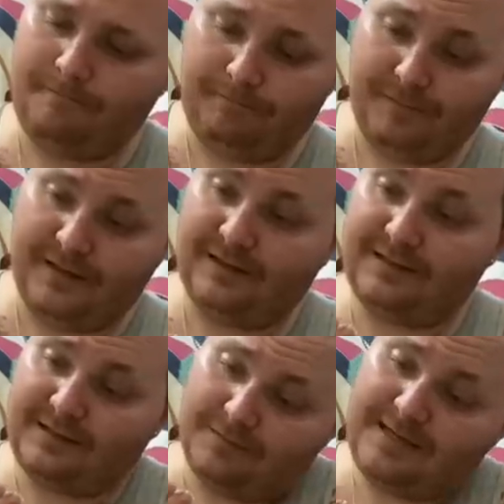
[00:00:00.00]

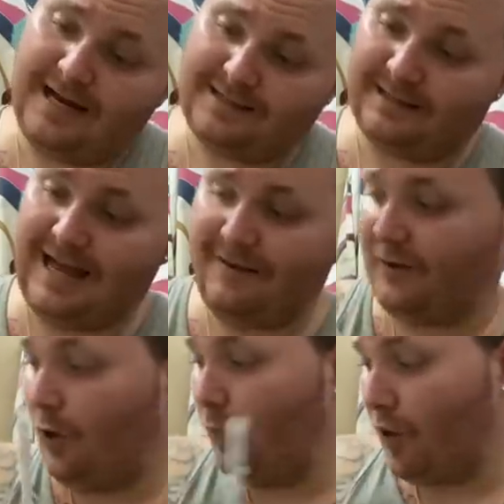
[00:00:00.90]
Because sometimes saliva
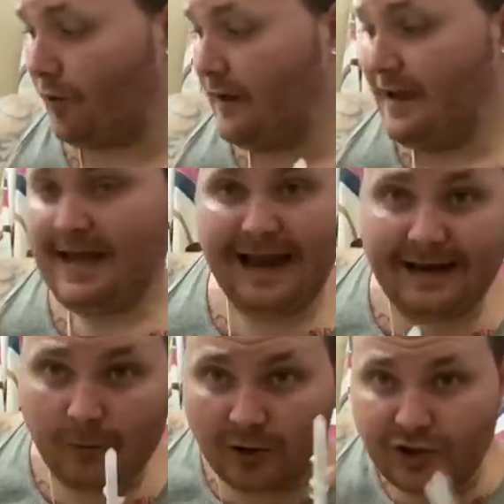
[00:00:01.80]
don't work. And
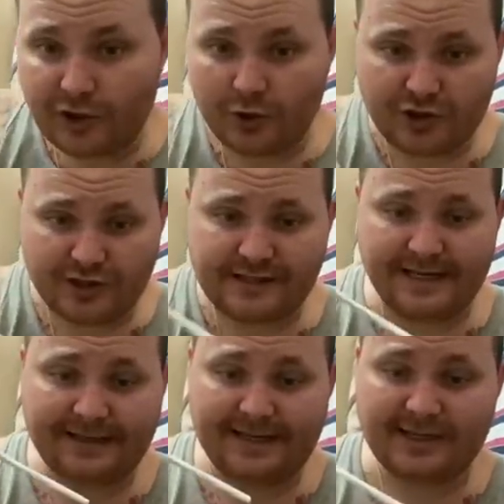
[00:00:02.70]
then what you do is you
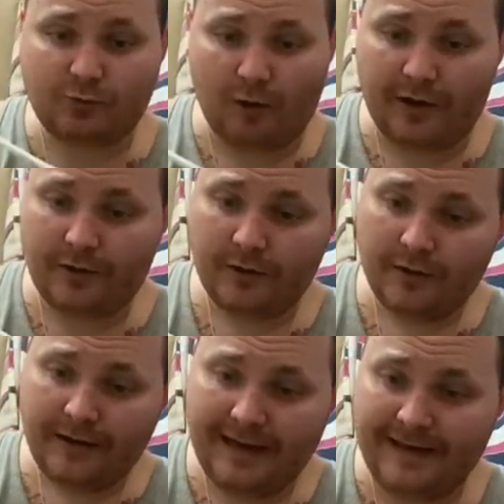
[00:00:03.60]
stick this one
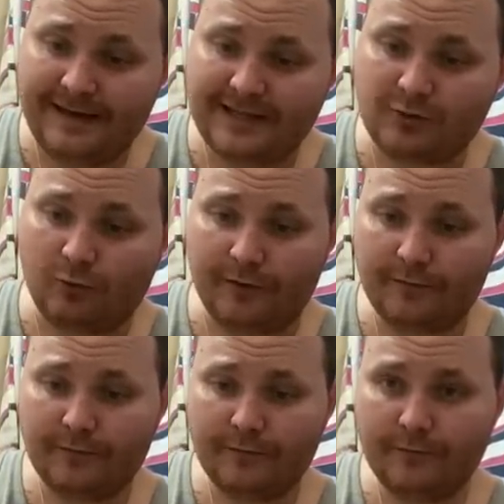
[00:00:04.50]
in this one.
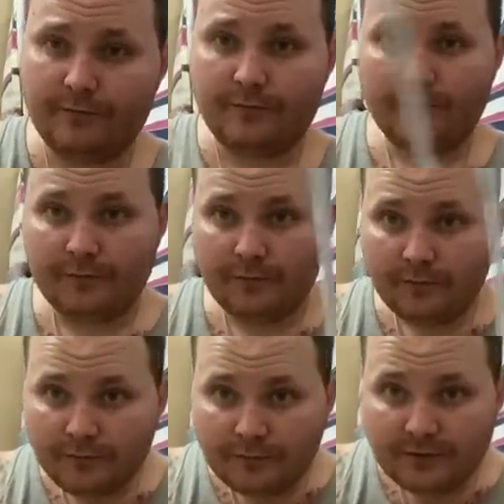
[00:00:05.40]

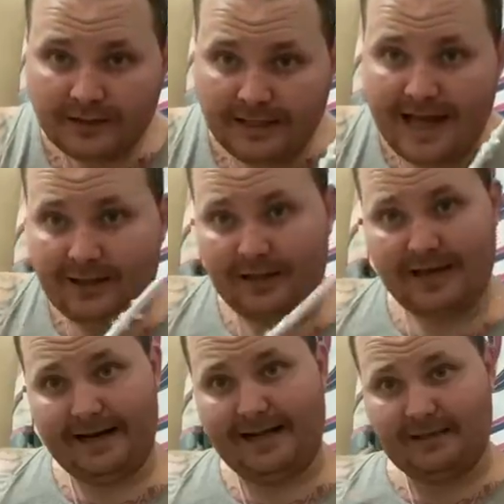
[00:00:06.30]
See that? Look at
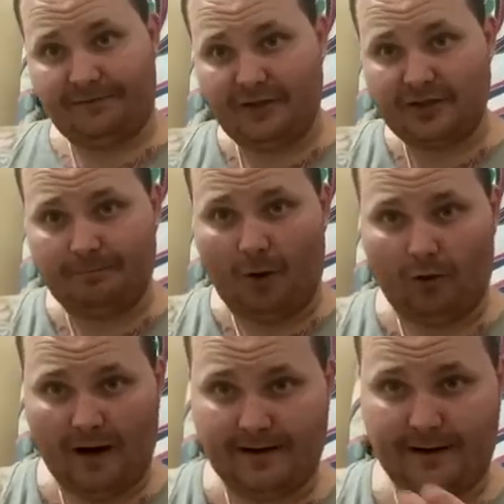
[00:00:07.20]
that. That's a fishing pole
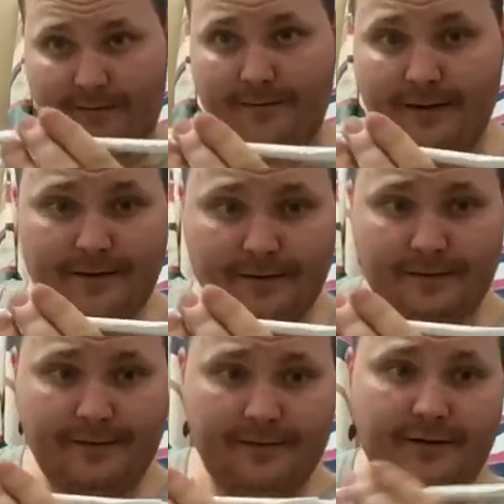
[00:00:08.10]
right there.
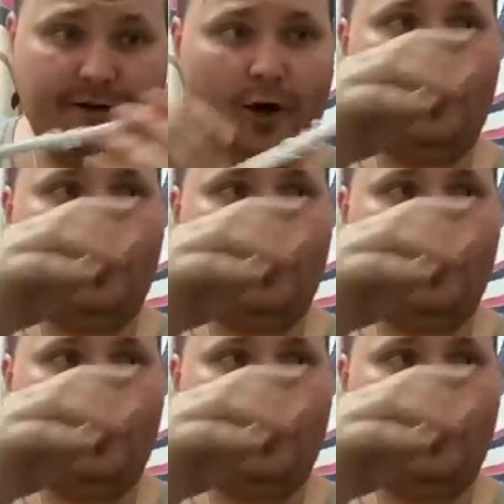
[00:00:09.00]
You know,